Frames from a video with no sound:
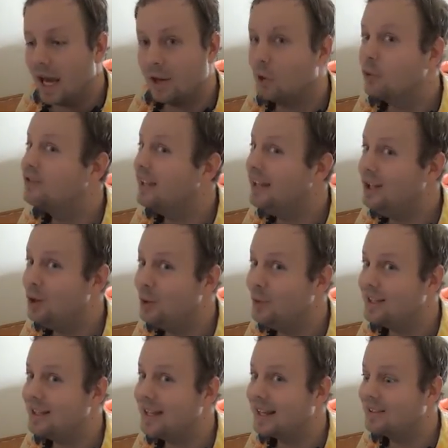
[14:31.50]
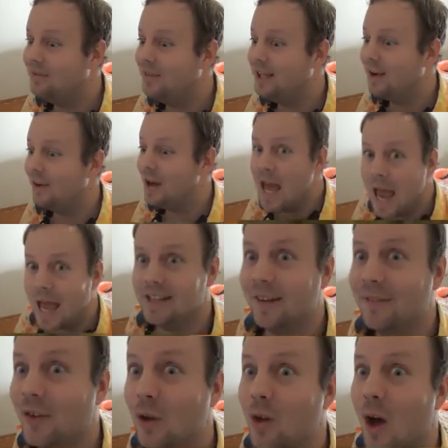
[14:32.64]
and I'll see you in the next video. And
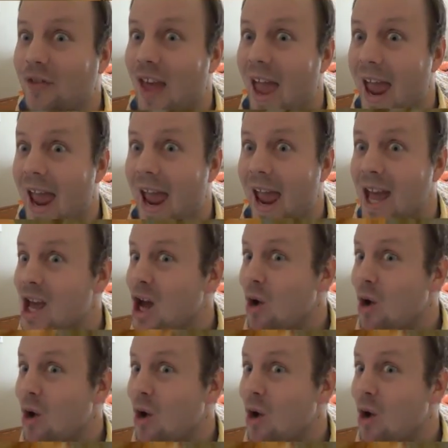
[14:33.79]
if you're not there,